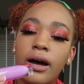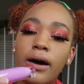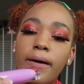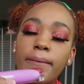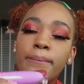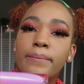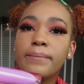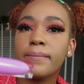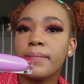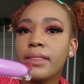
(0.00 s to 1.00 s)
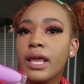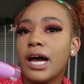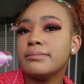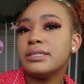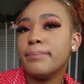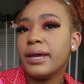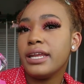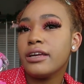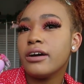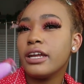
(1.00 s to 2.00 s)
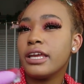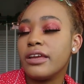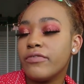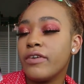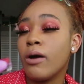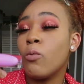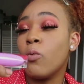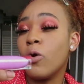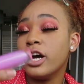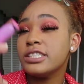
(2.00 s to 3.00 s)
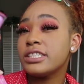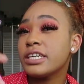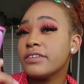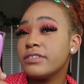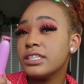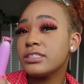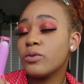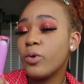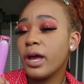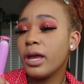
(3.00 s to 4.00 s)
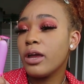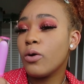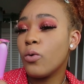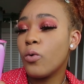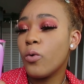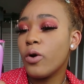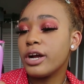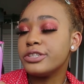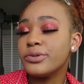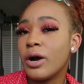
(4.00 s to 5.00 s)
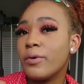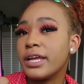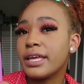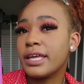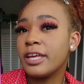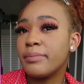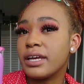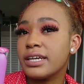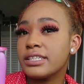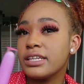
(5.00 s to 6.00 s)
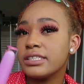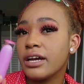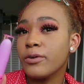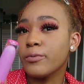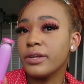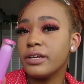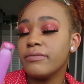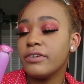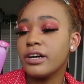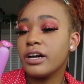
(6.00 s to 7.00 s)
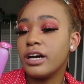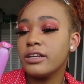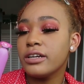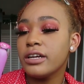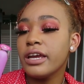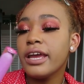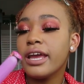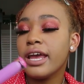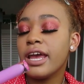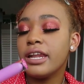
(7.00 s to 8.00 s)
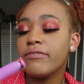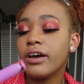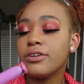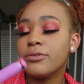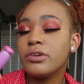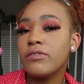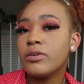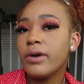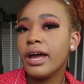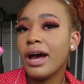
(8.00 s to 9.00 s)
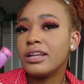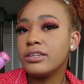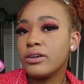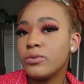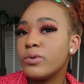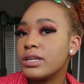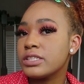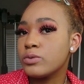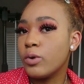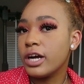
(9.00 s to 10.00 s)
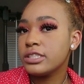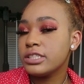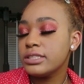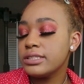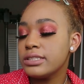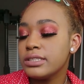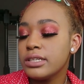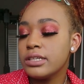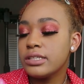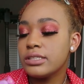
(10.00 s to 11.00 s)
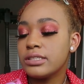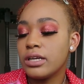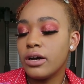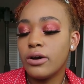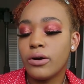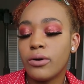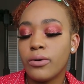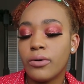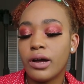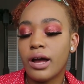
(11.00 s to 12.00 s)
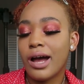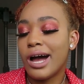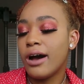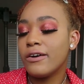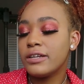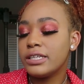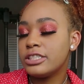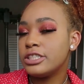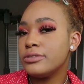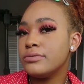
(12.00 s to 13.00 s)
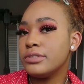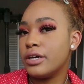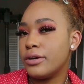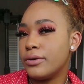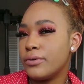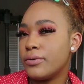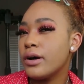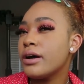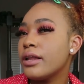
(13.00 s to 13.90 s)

Um, I'm debating on if I want to give this away or do I want to keep it because it looks like a really fun color. And if I do give it away, I don't want to swatch it. So I'll let you know